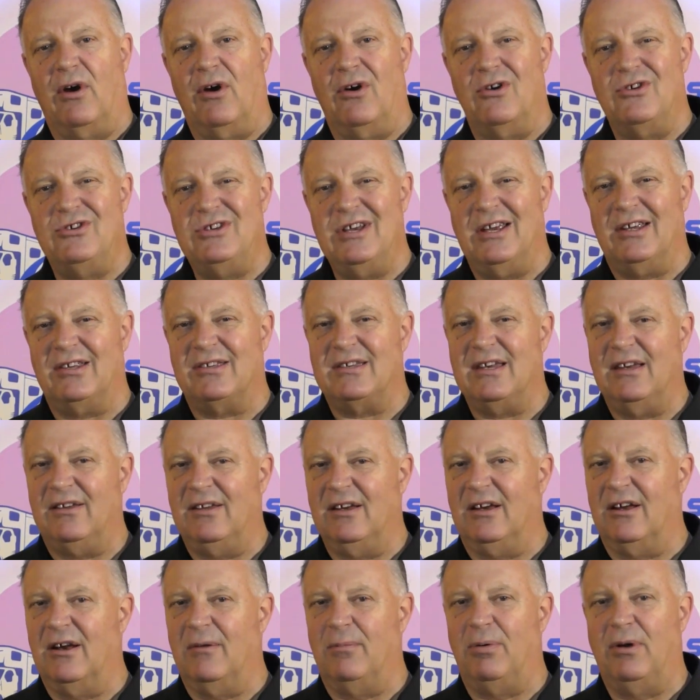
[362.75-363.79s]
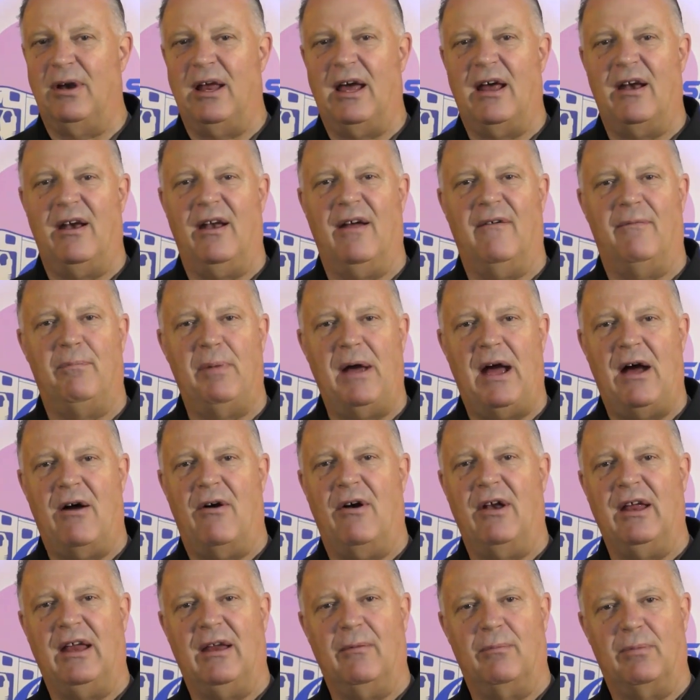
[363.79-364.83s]
just isn't going to put out enough power
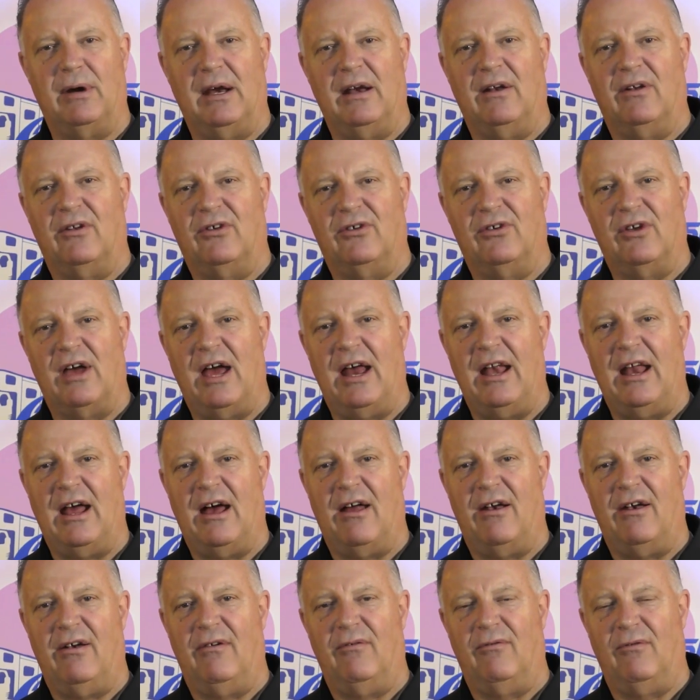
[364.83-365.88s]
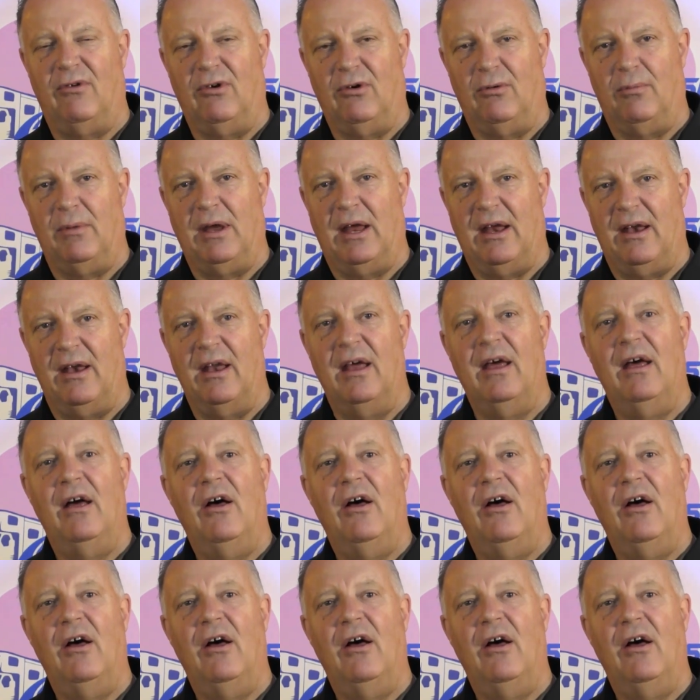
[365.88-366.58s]
to bringing the slide out room in.